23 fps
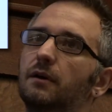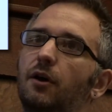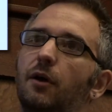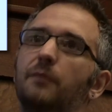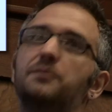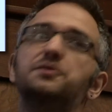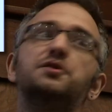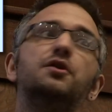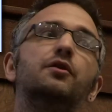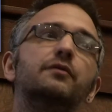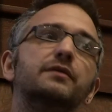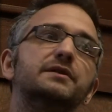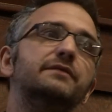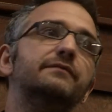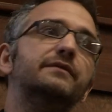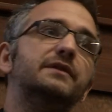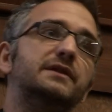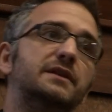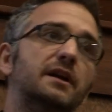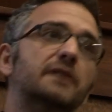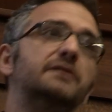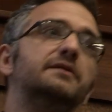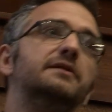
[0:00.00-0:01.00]
Optical is a
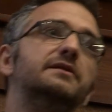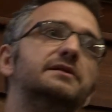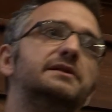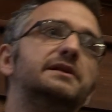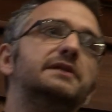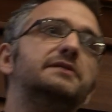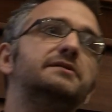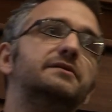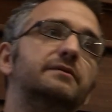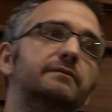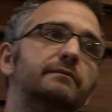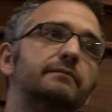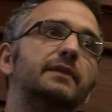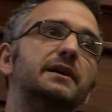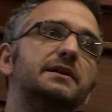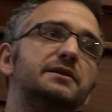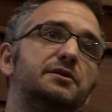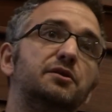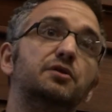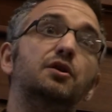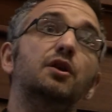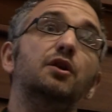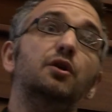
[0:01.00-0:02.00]
redundant system
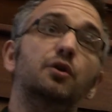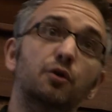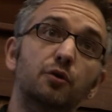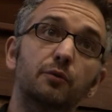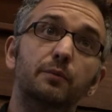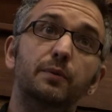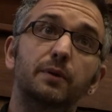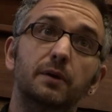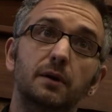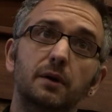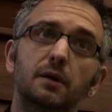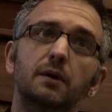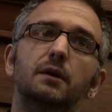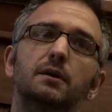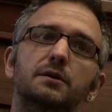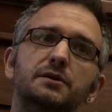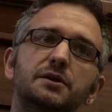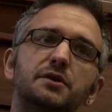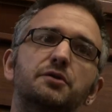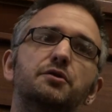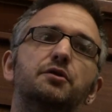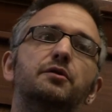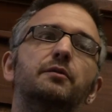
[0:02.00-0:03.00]
based on a loop,
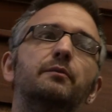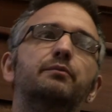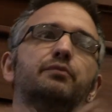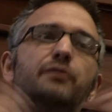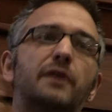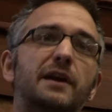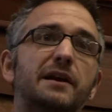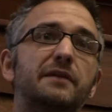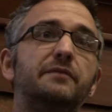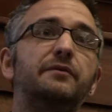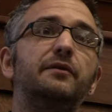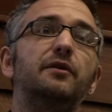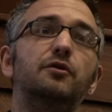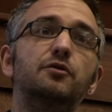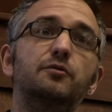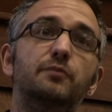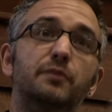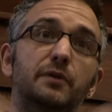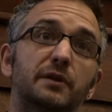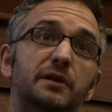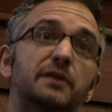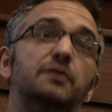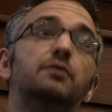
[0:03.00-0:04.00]
so you can break the
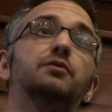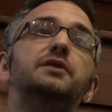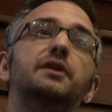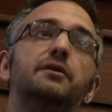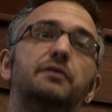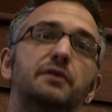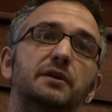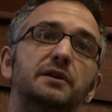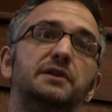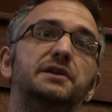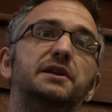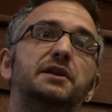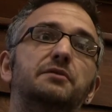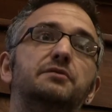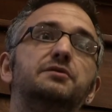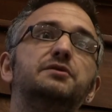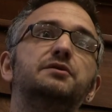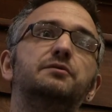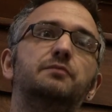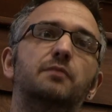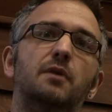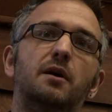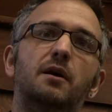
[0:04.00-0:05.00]
loop and the audio continues
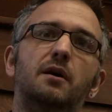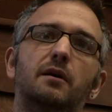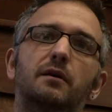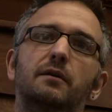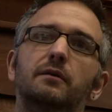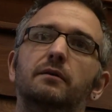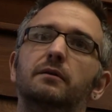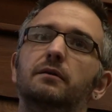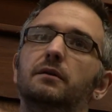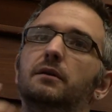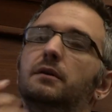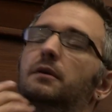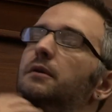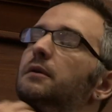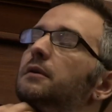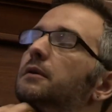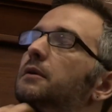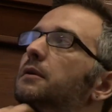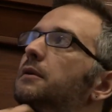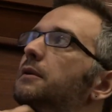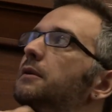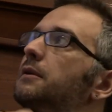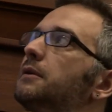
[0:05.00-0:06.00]
to work.
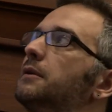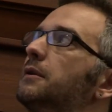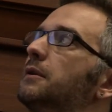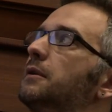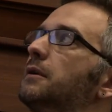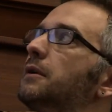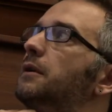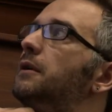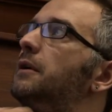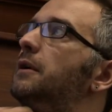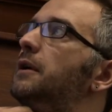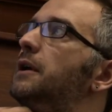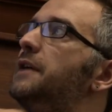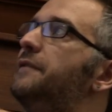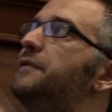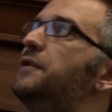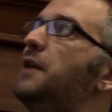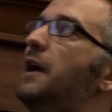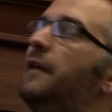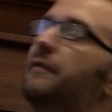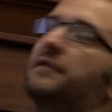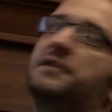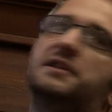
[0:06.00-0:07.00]
If
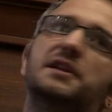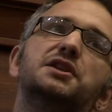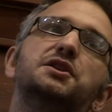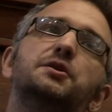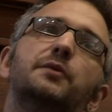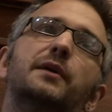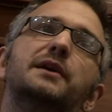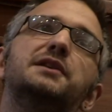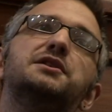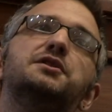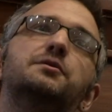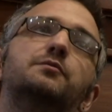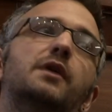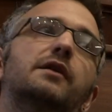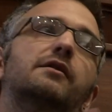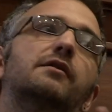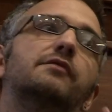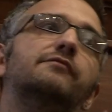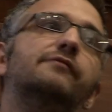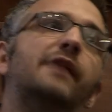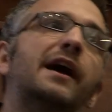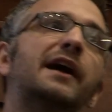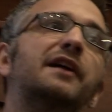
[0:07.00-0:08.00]
you have a situation
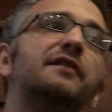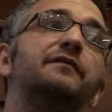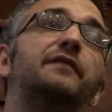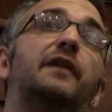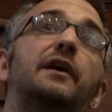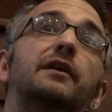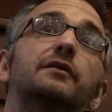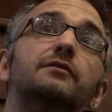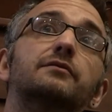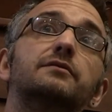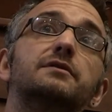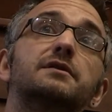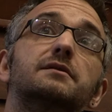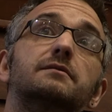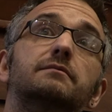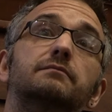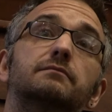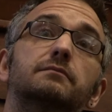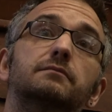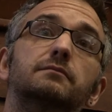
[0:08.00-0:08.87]
where a rack fails,